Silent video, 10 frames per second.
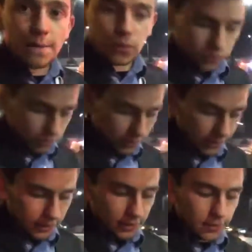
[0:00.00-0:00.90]

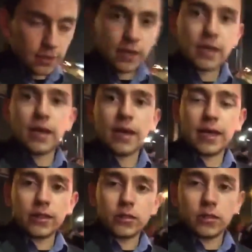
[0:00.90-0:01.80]
motocicleta
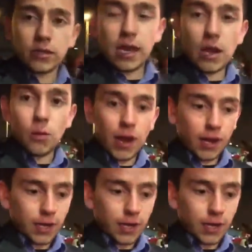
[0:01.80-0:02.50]
en la cual